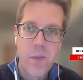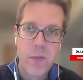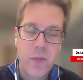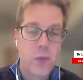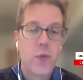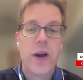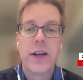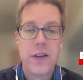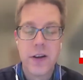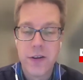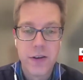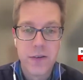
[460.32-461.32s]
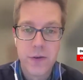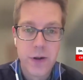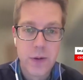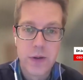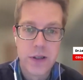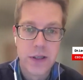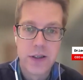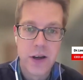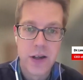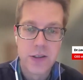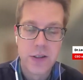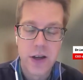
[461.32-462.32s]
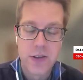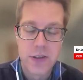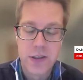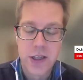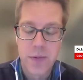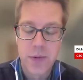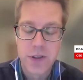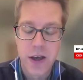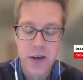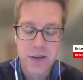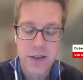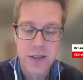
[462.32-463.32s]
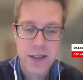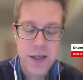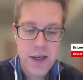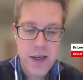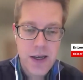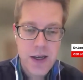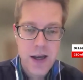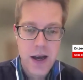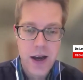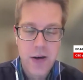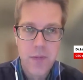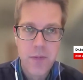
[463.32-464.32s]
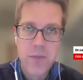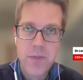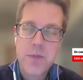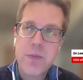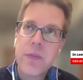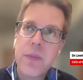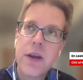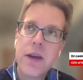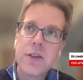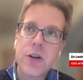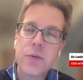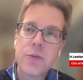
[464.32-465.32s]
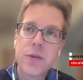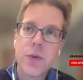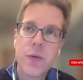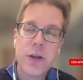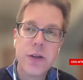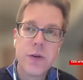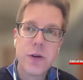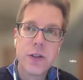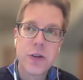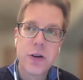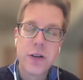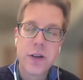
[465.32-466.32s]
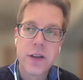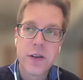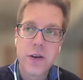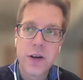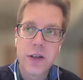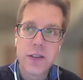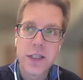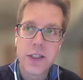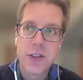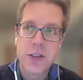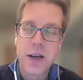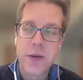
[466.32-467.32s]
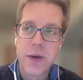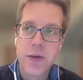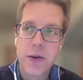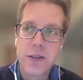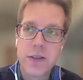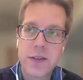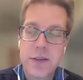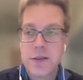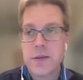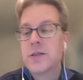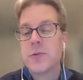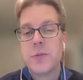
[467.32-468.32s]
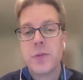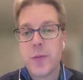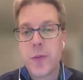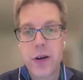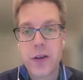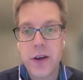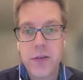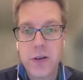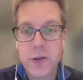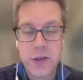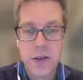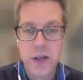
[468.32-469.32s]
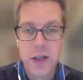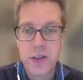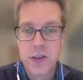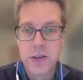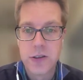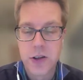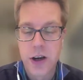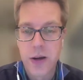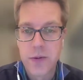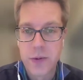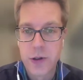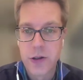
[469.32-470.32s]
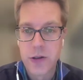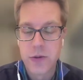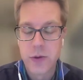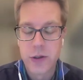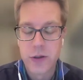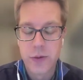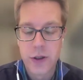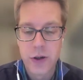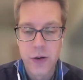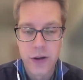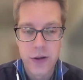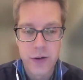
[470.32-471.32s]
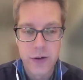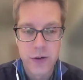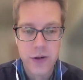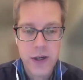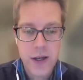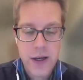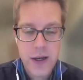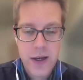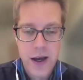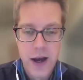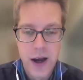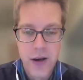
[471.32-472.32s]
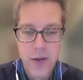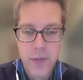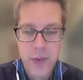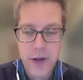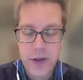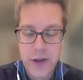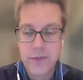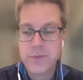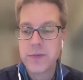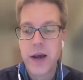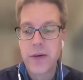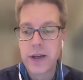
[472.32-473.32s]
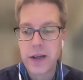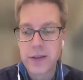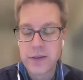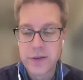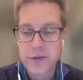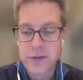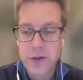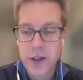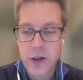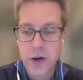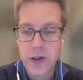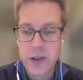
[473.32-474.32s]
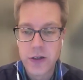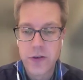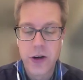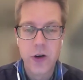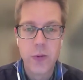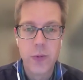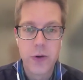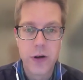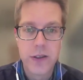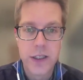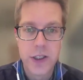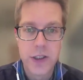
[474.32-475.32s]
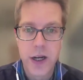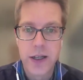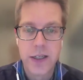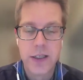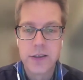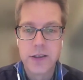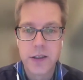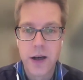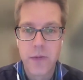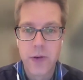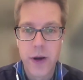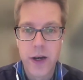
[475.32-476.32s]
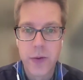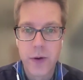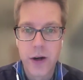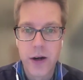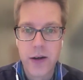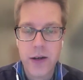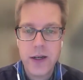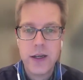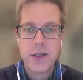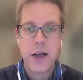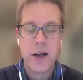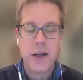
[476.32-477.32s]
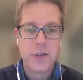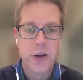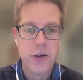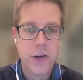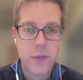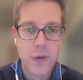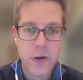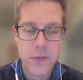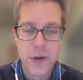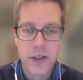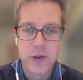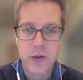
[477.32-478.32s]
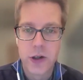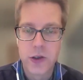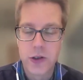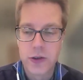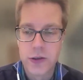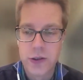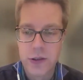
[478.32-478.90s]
regularly and frequently, and not just episodically. In terms of what we do internally in the organization, I mean, this will be part of the evolution that I just described. We're going through. But again, encouraging a very open organization. Ideas can come from anywhere. Starting to put in place structures to